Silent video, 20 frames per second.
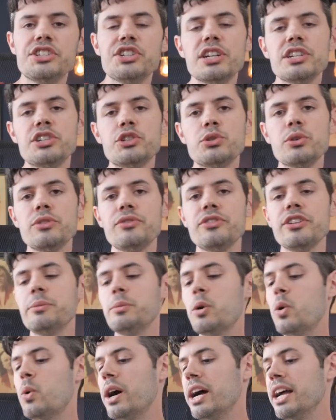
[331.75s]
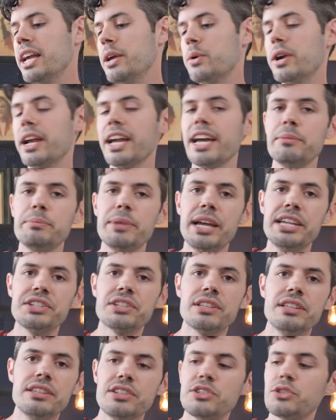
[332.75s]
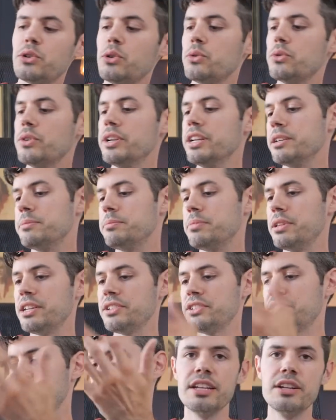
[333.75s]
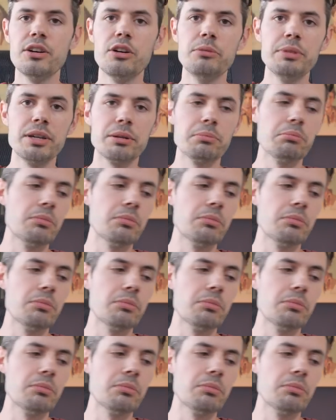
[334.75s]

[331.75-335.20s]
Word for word: I shot a short film Hawaii where I had basically this whole rig plus, you know, a big